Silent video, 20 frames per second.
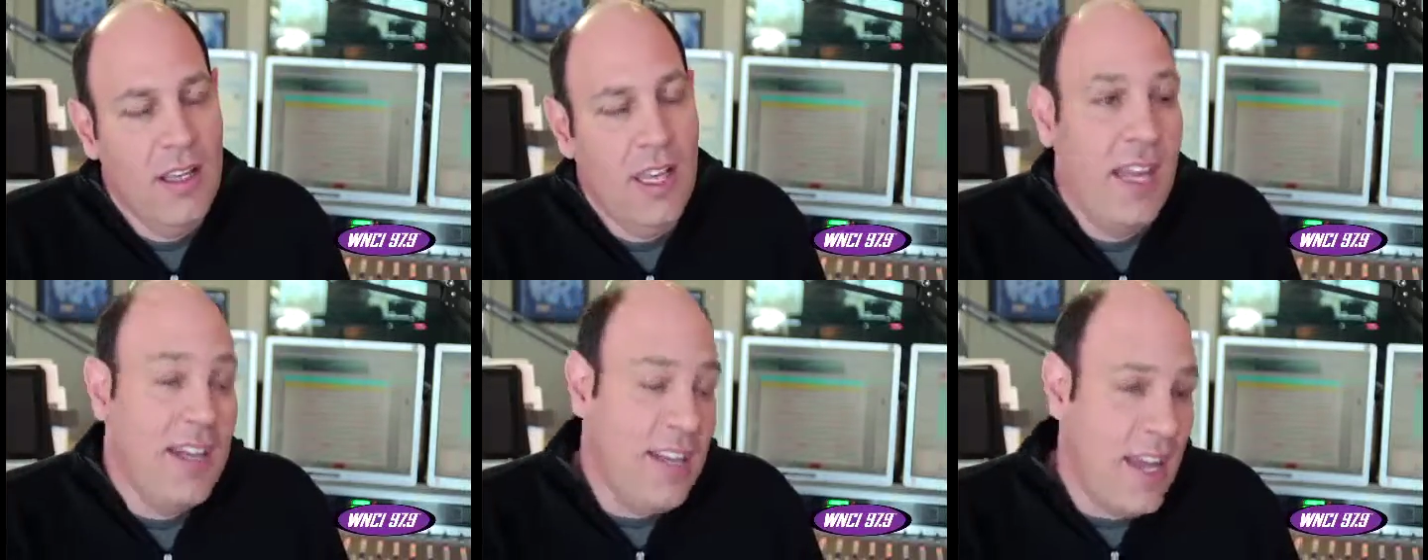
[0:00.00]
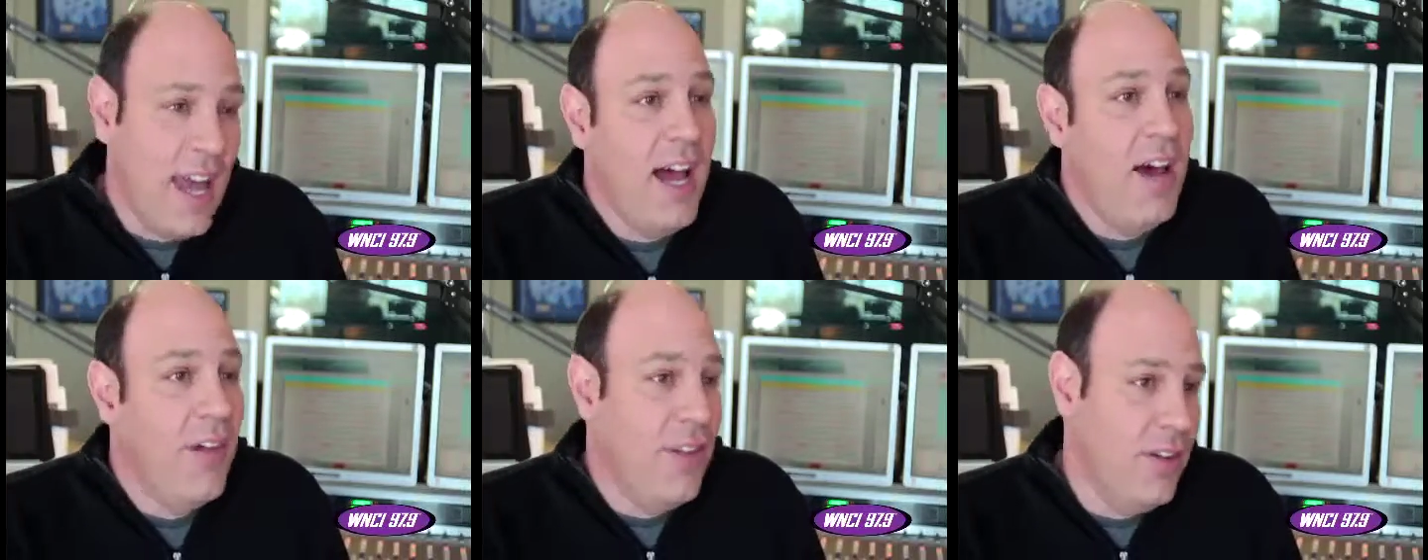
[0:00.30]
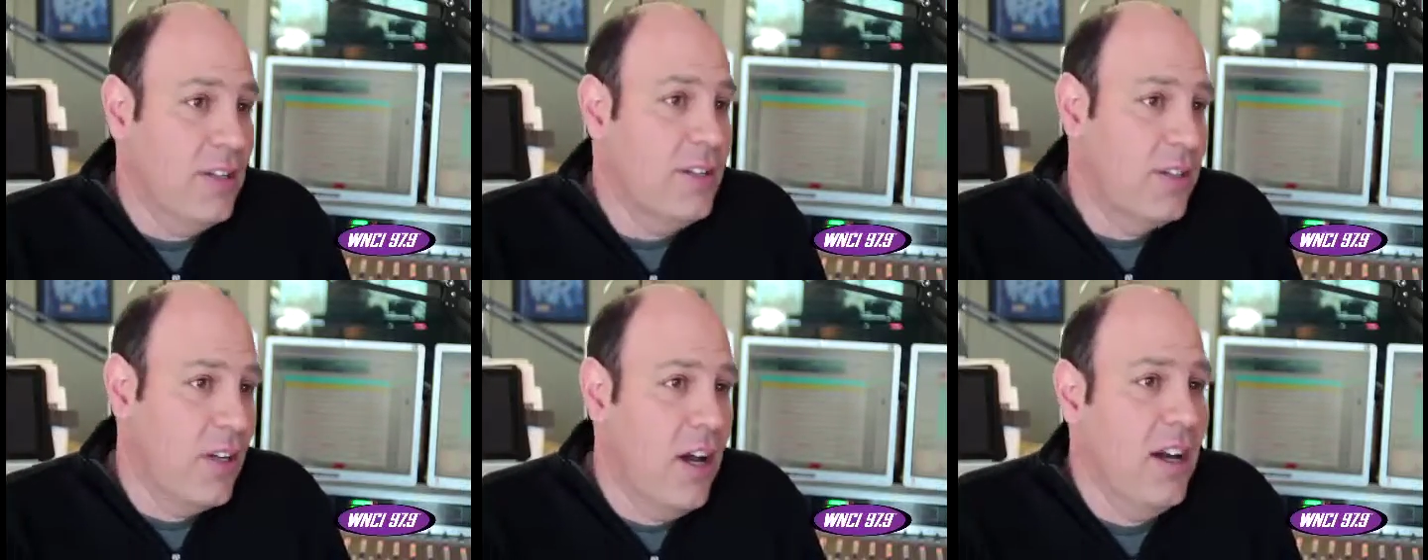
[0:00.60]
and now
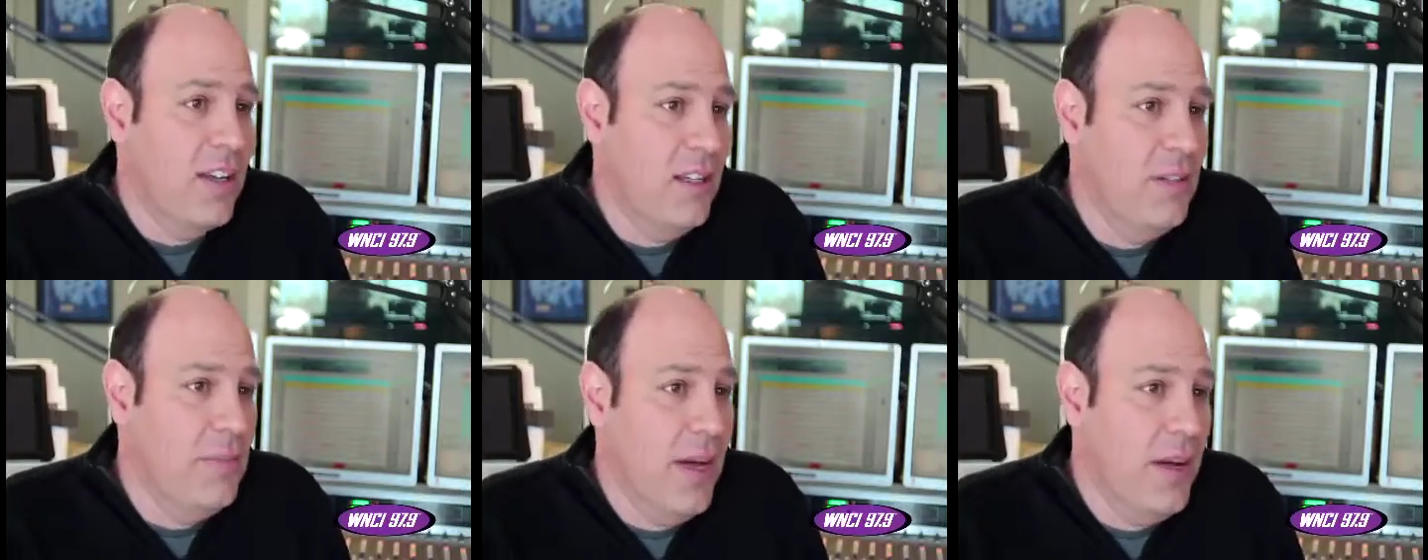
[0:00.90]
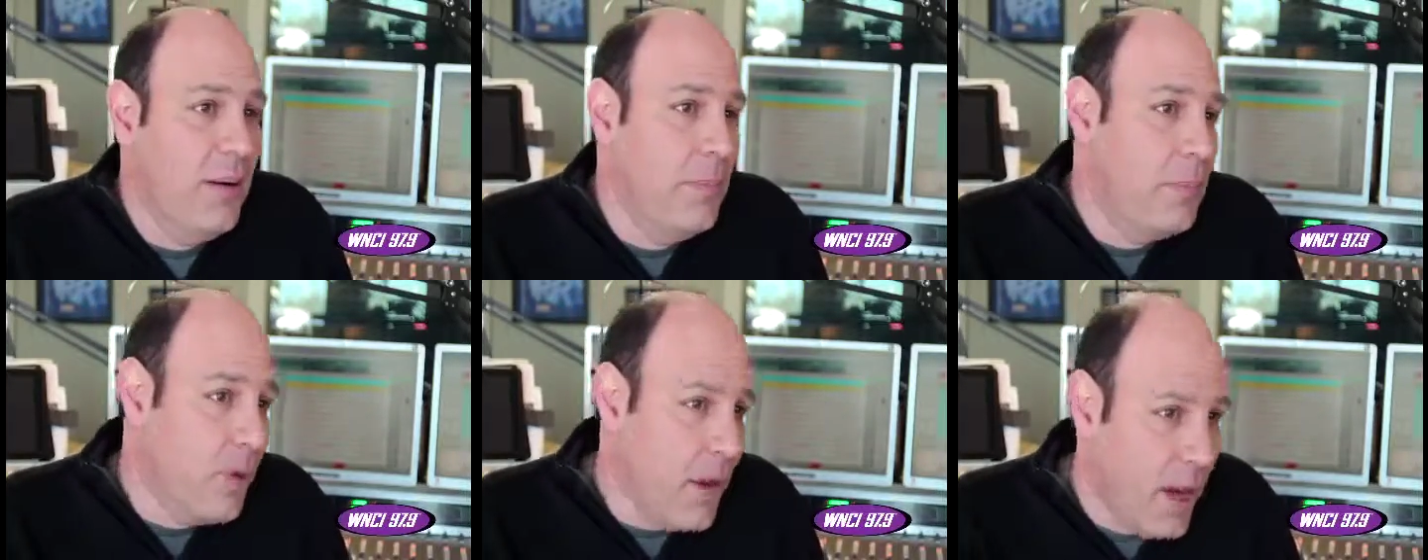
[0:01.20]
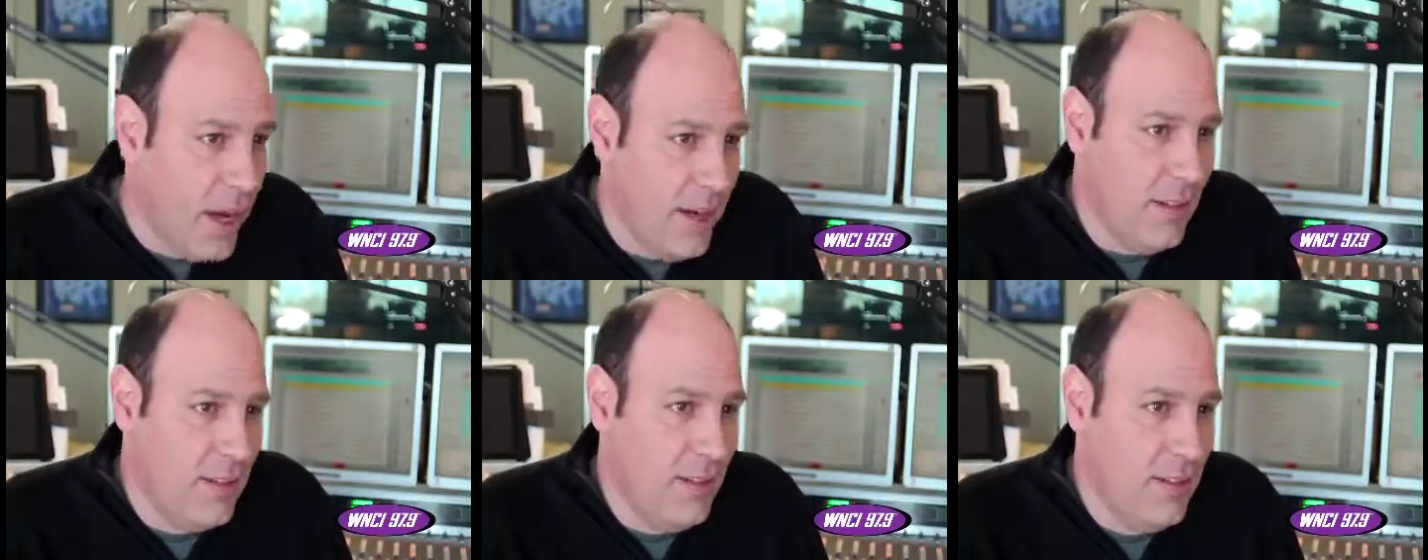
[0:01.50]
they're talking about a
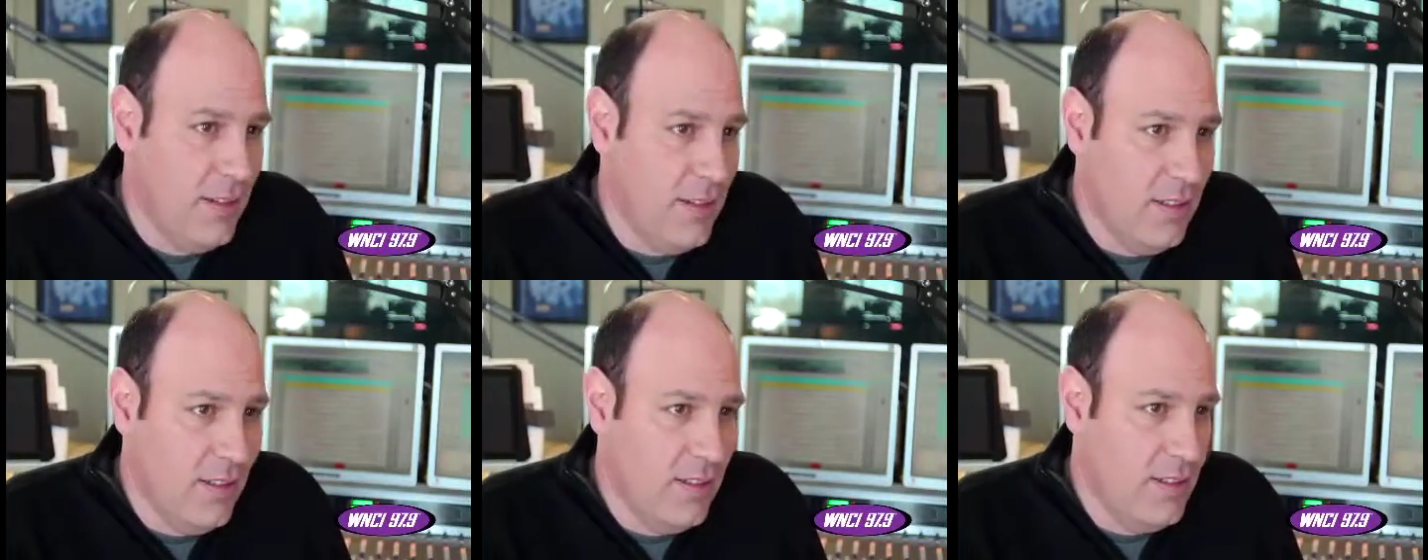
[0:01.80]
product.